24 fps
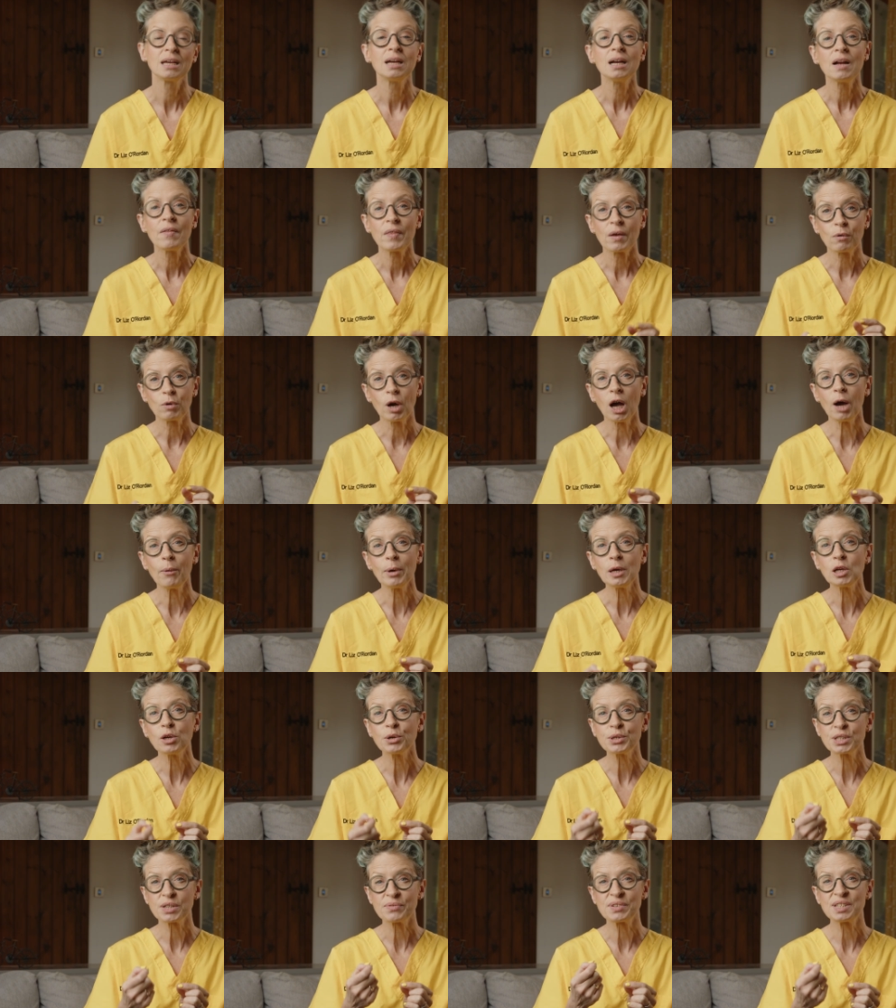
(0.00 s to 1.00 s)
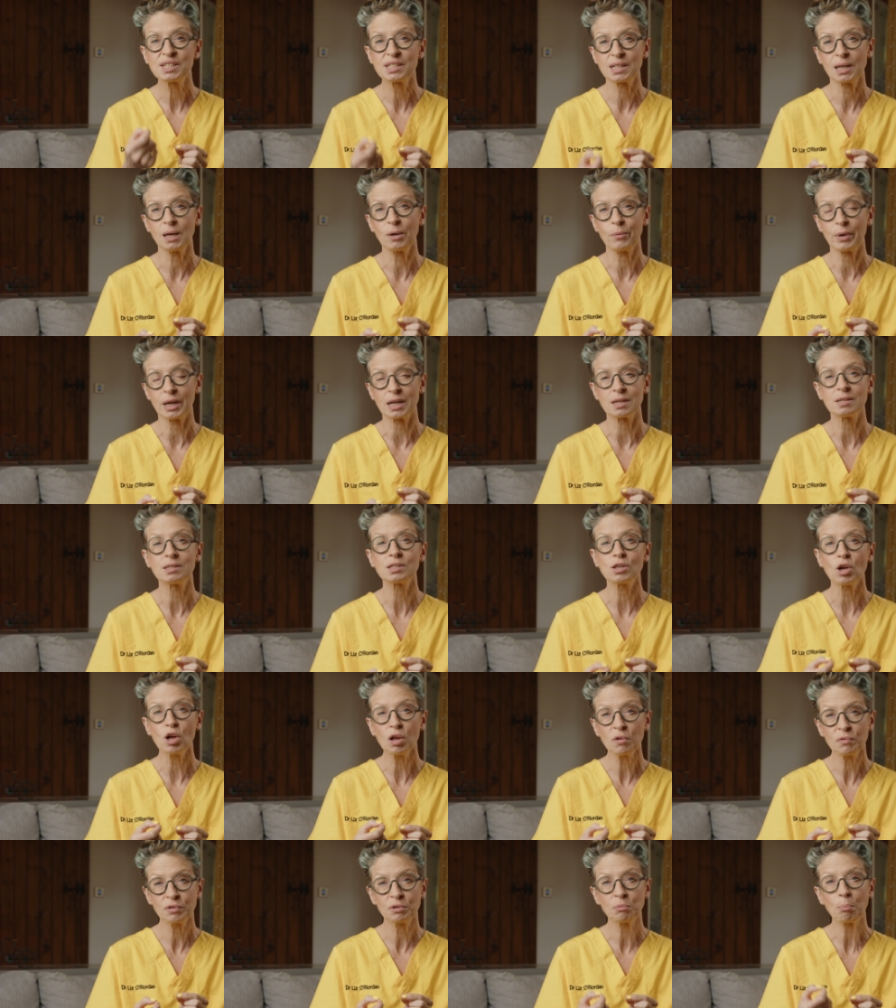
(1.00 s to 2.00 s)
There are a lot of serious,
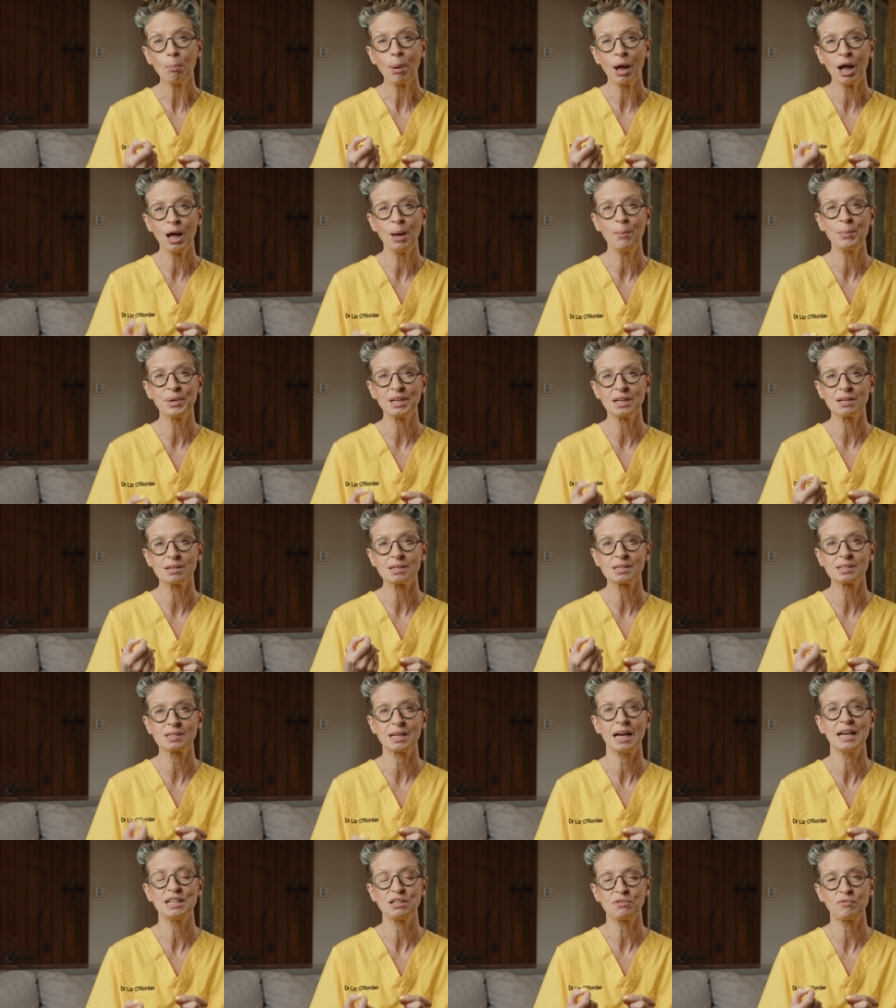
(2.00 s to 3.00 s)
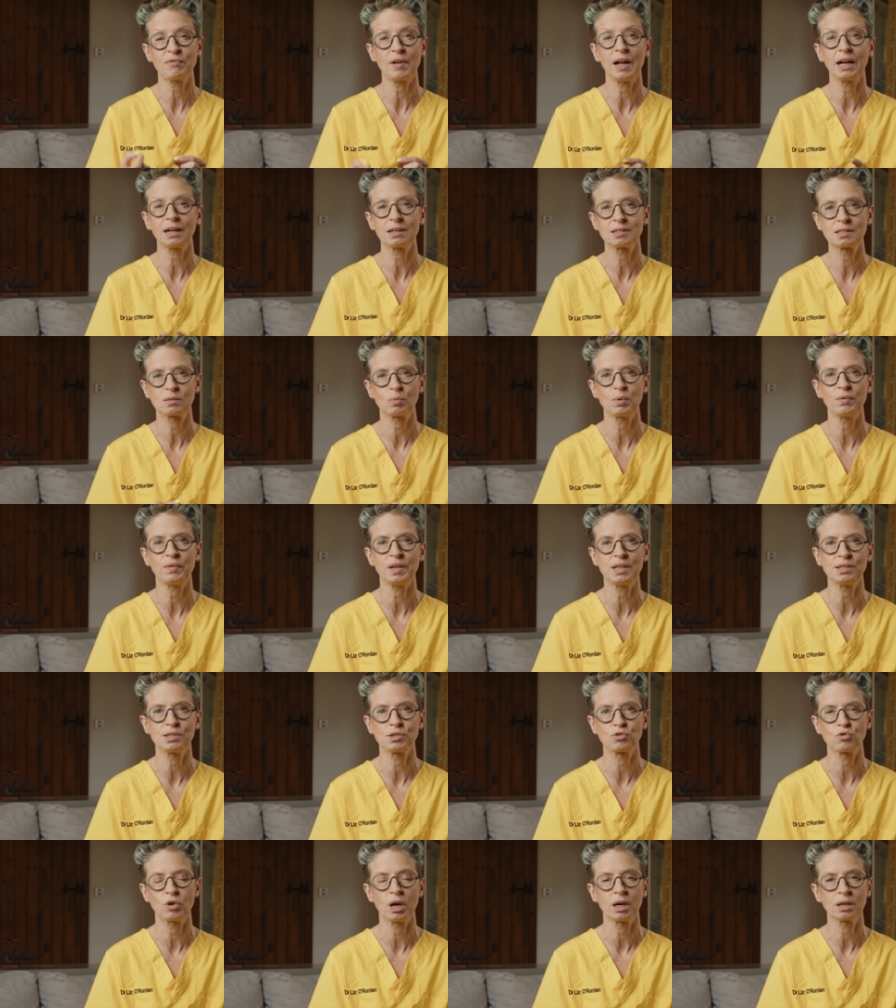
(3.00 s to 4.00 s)
often permanent side effects with
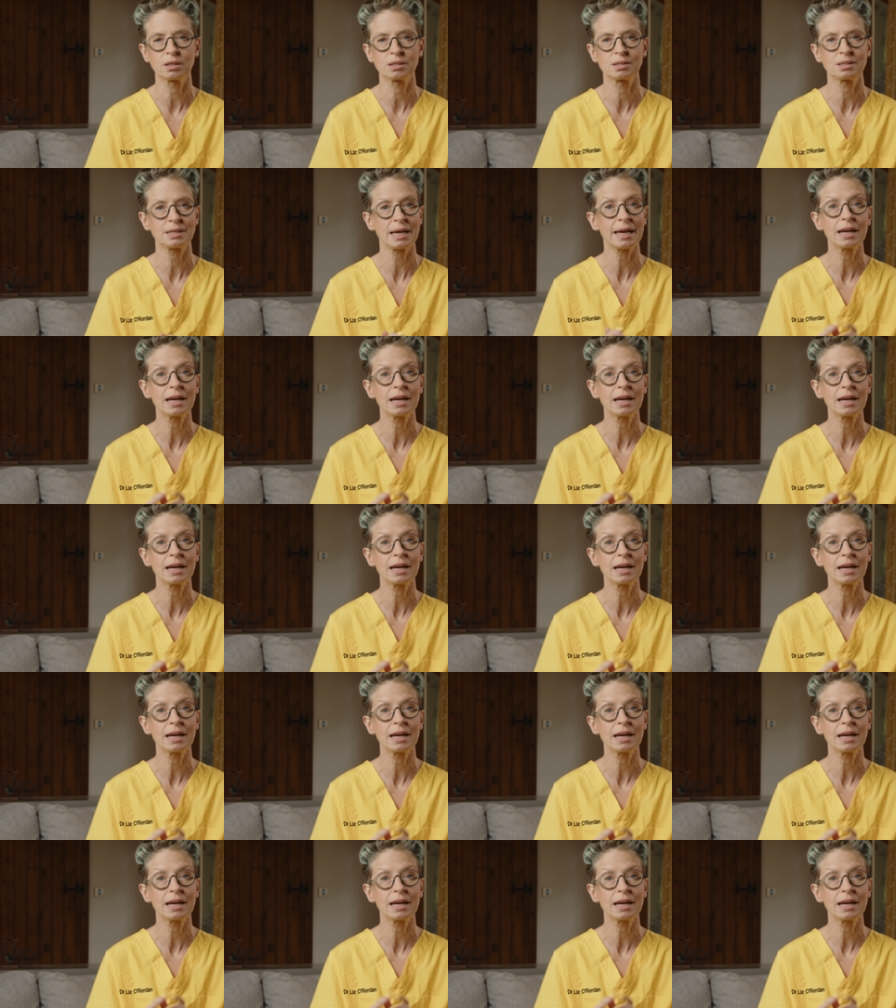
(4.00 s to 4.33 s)
these drugs,